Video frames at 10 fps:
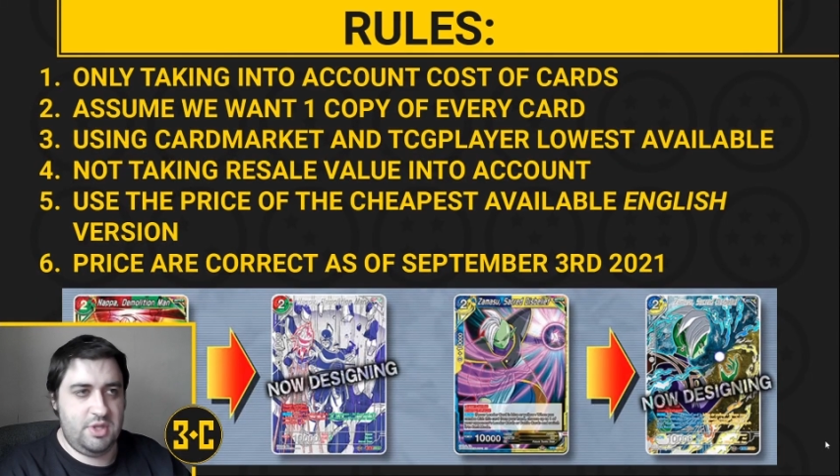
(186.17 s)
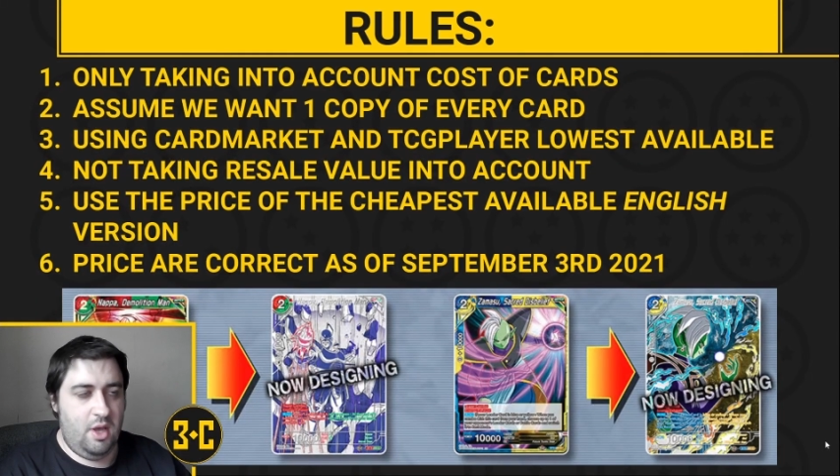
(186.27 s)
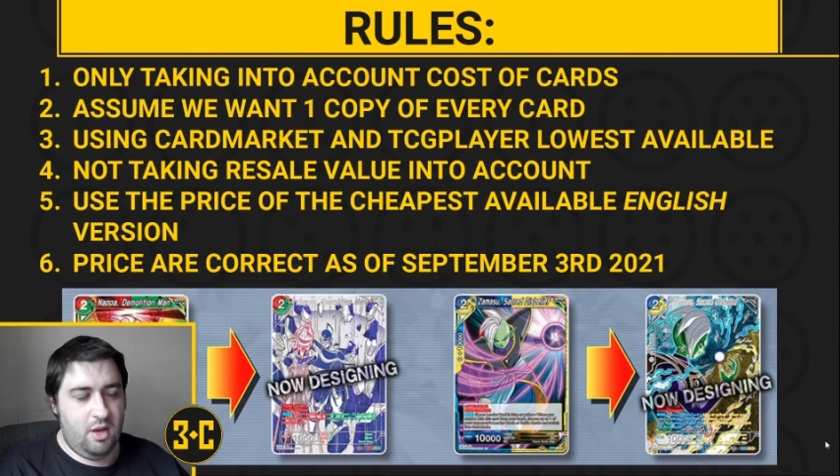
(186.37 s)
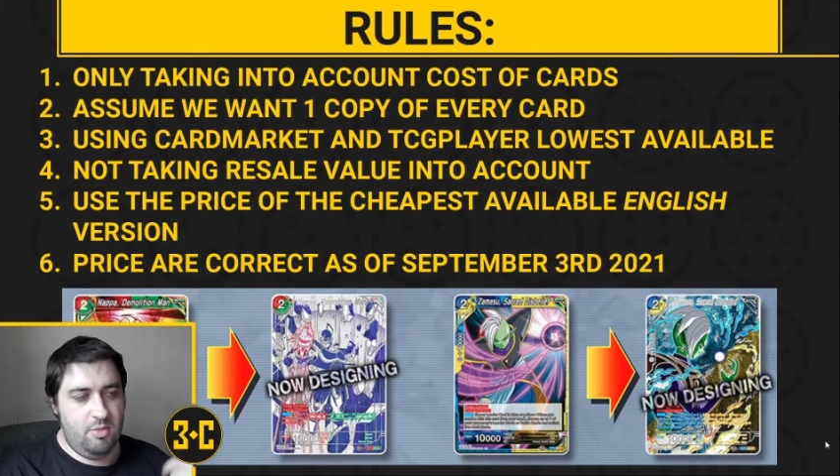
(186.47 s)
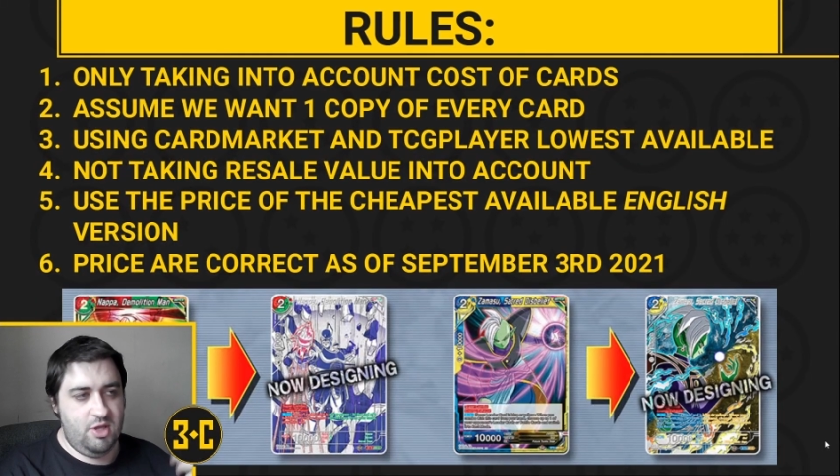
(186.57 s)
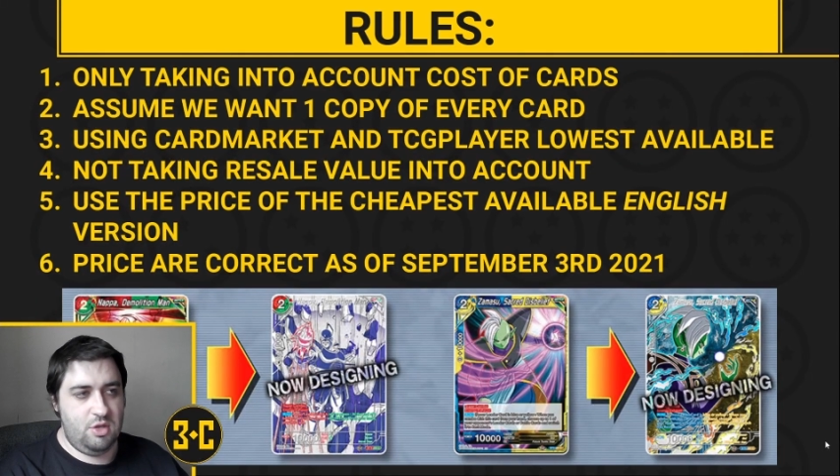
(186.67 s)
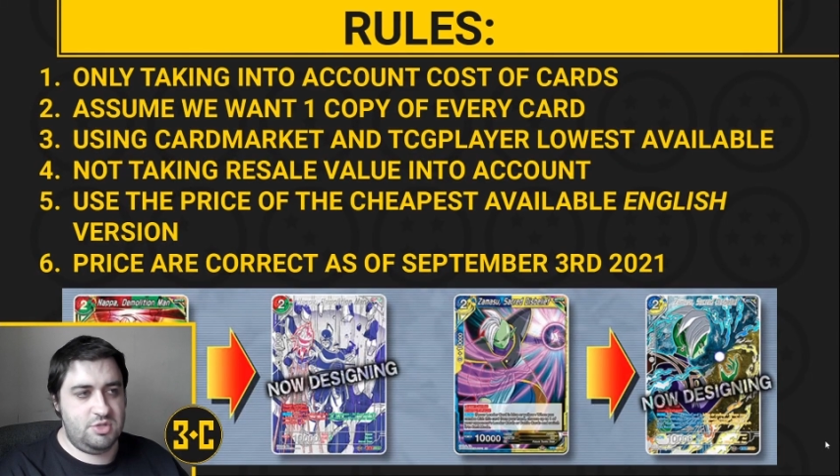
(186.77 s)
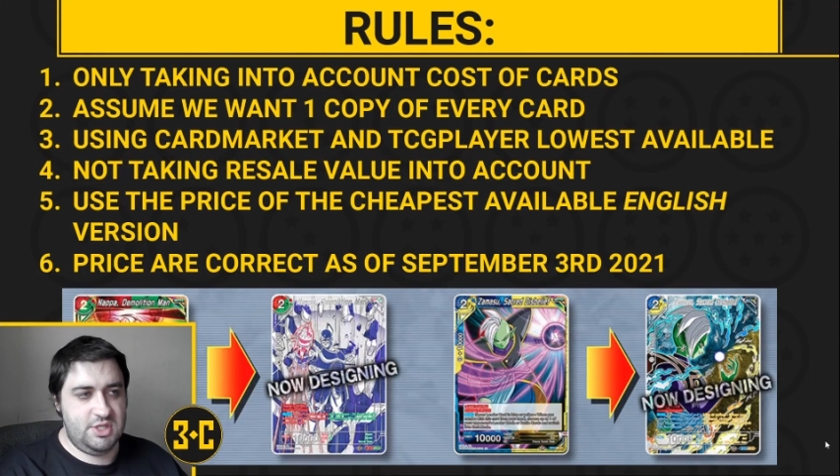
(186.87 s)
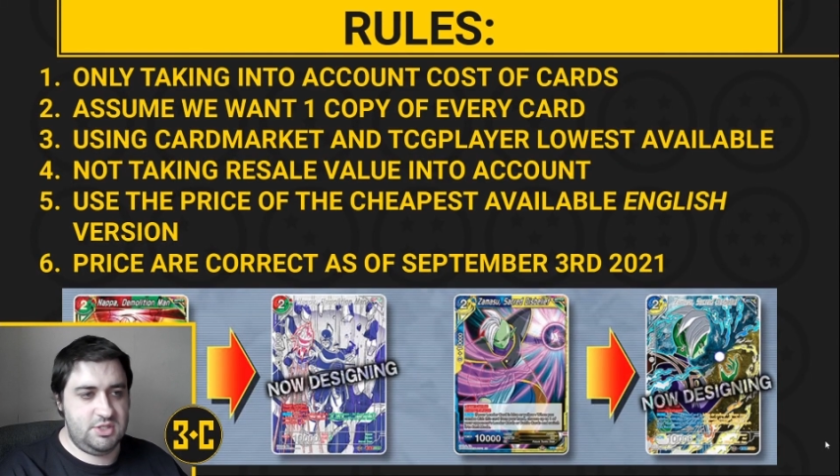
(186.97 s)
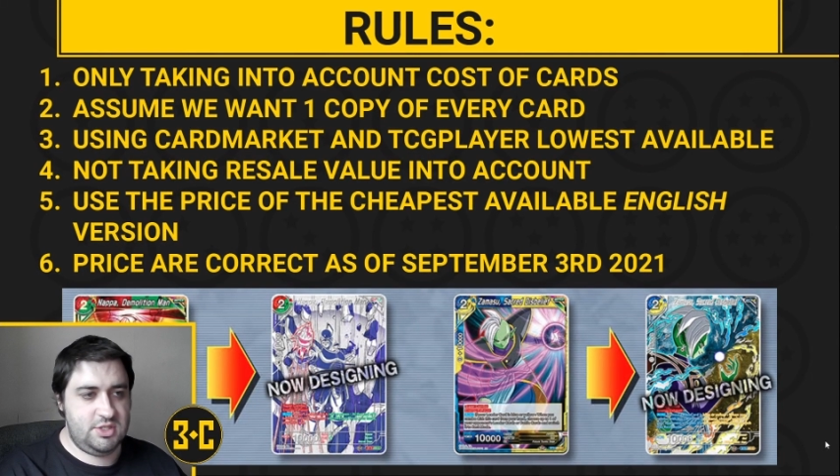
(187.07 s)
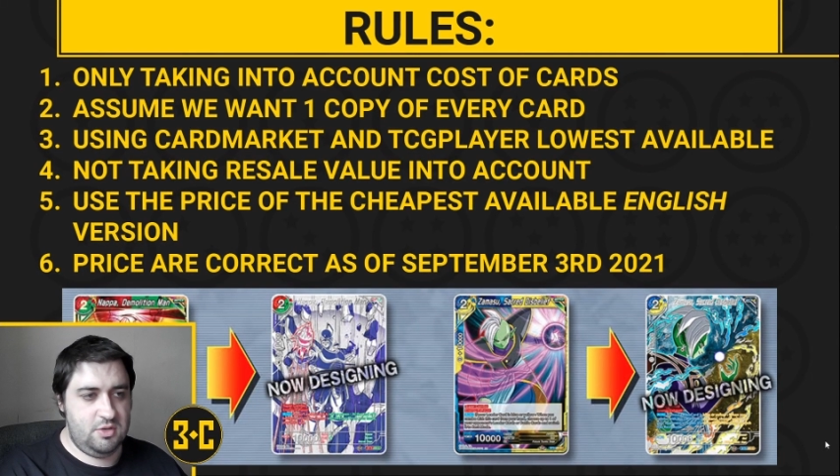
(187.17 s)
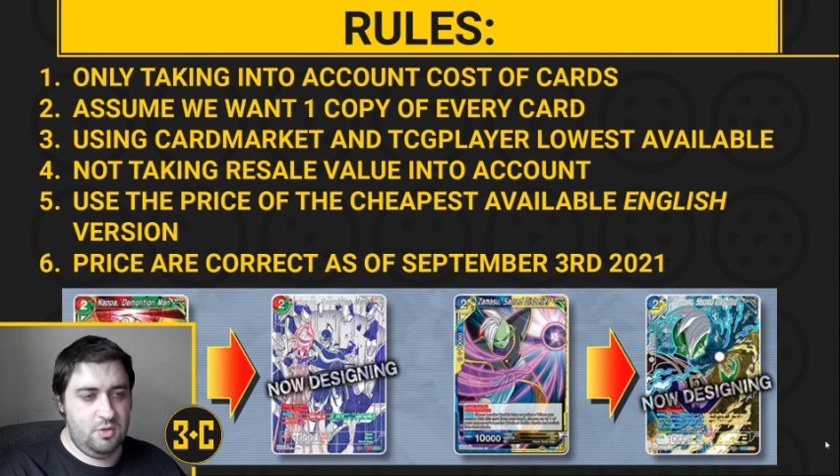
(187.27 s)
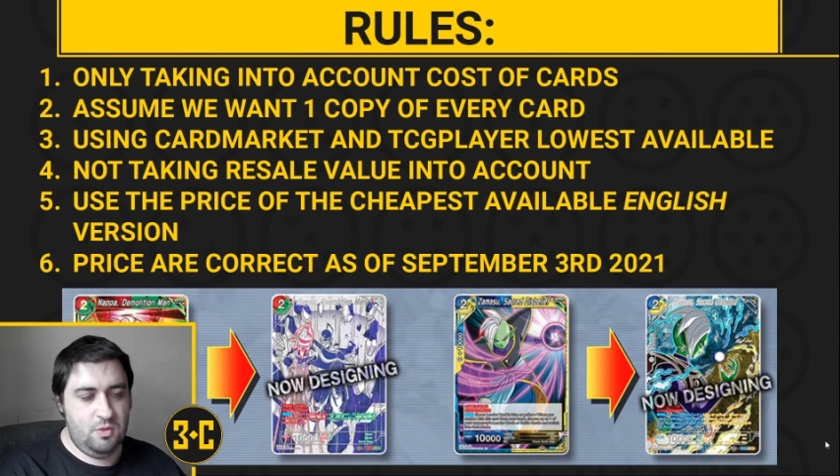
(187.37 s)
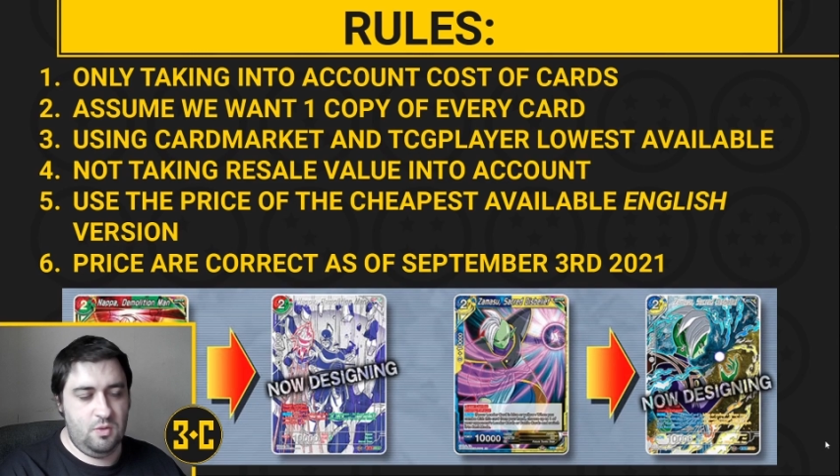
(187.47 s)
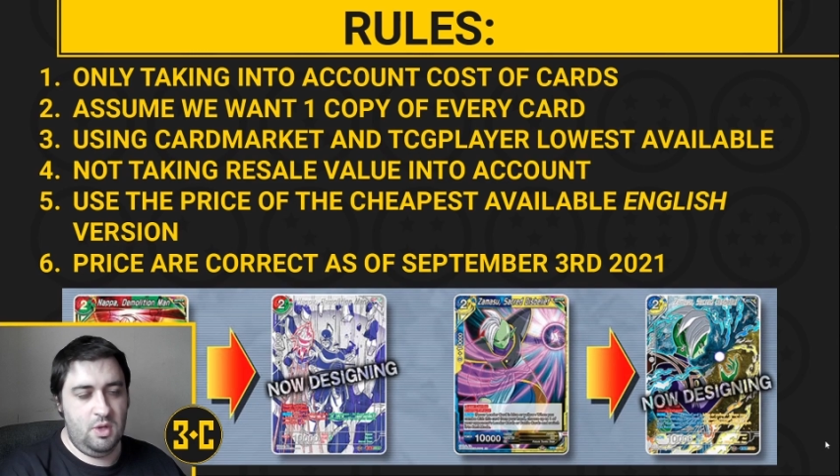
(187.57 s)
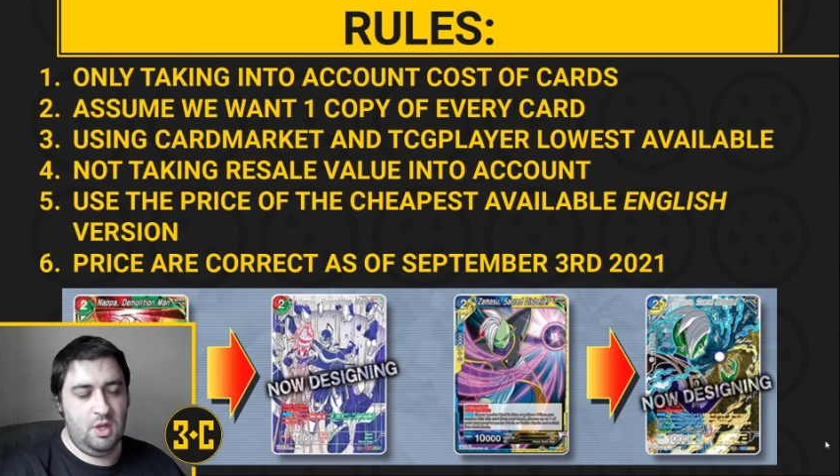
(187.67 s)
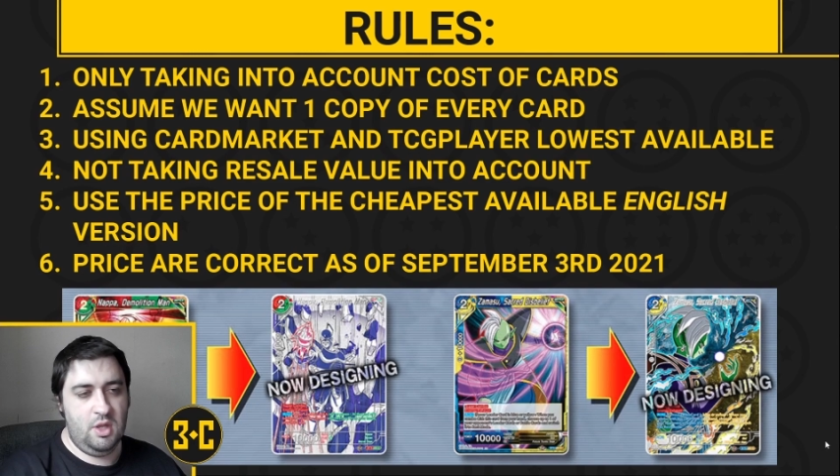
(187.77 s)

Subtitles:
that I'm going to be using to